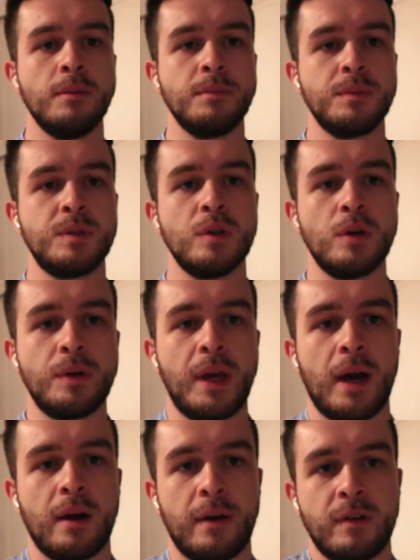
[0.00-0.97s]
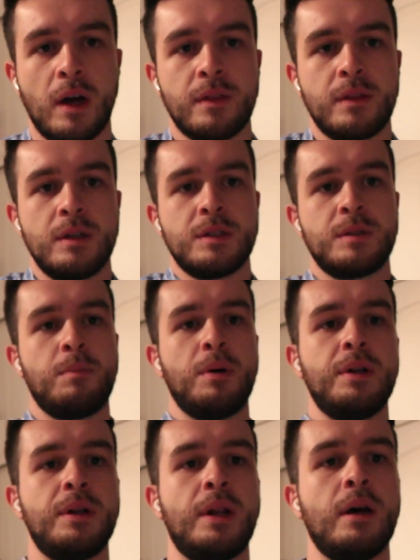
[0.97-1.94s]
So yeah, I've got this
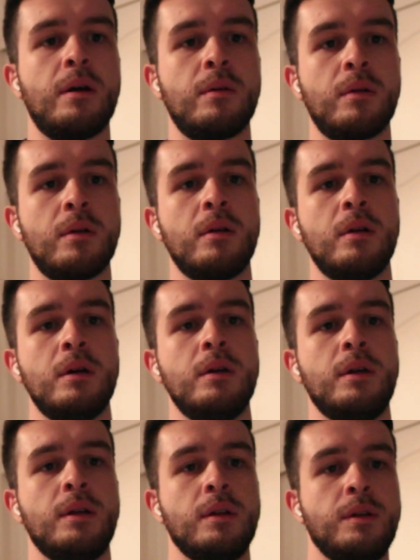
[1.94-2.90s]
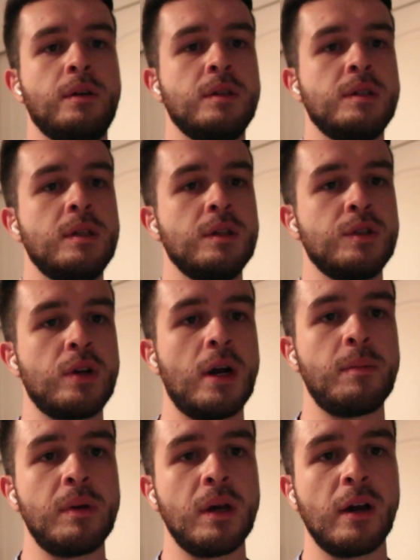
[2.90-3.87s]
button down, and you can see the
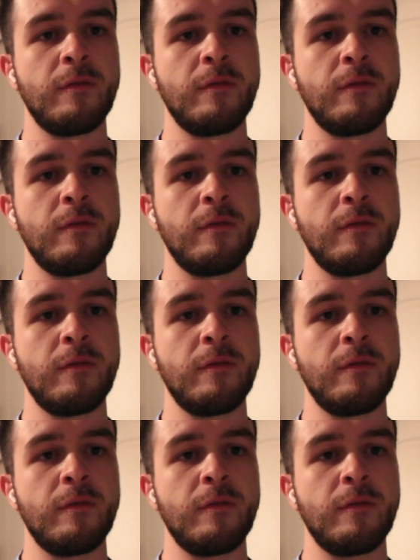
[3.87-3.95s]
striping.